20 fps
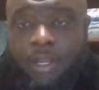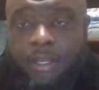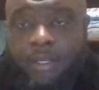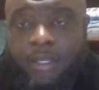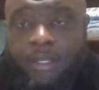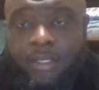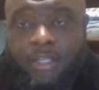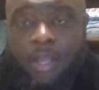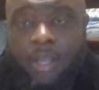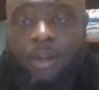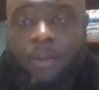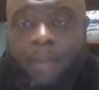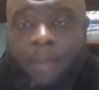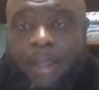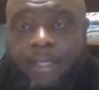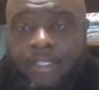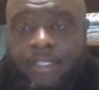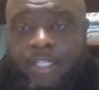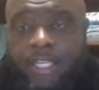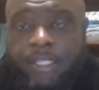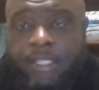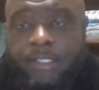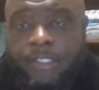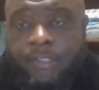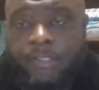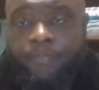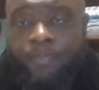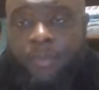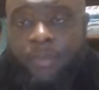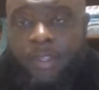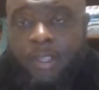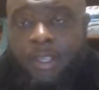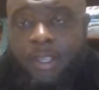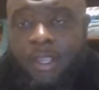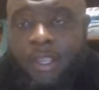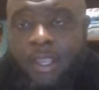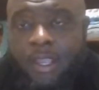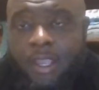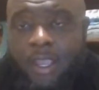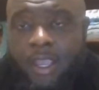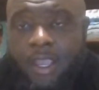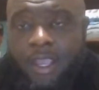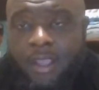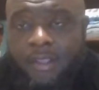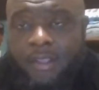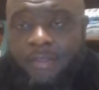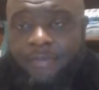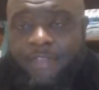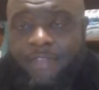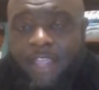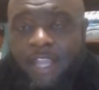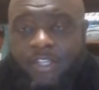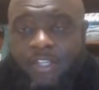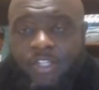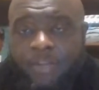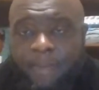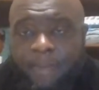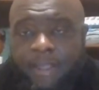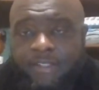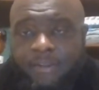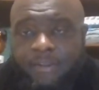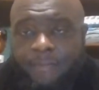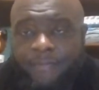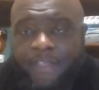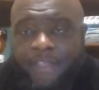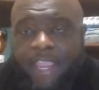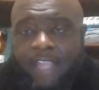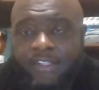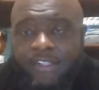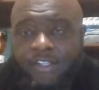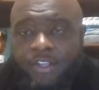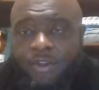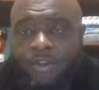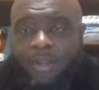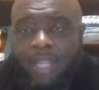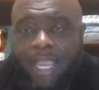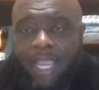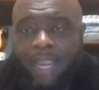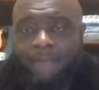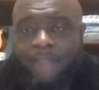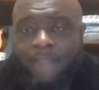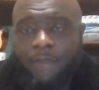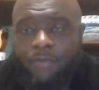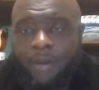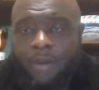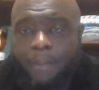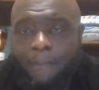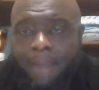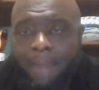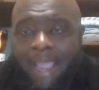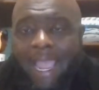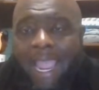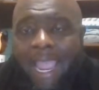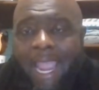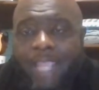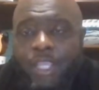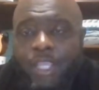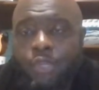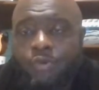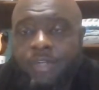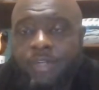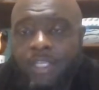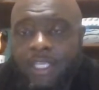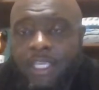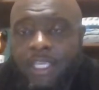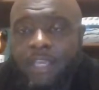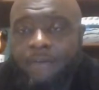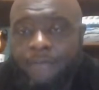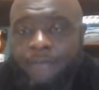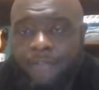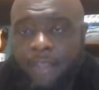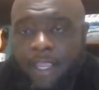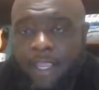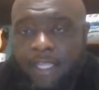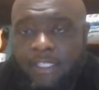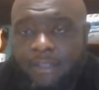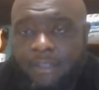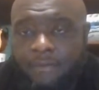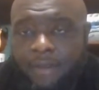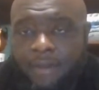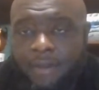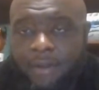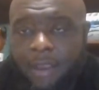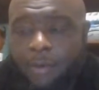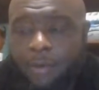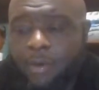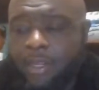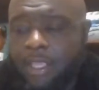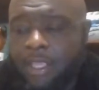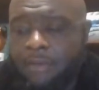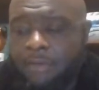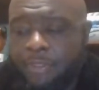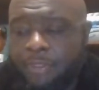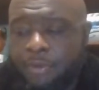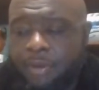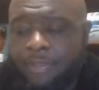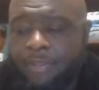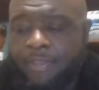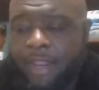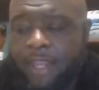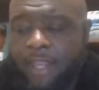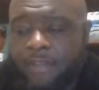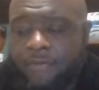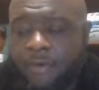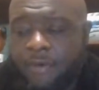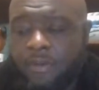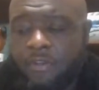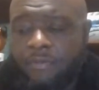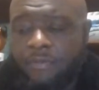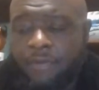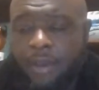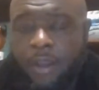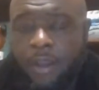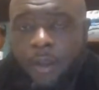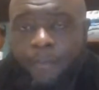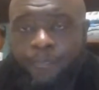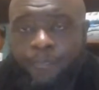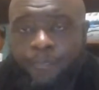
talking about Jesus, there should be some things in your life that remind you to give thanks. And I want to give you three things. First of all,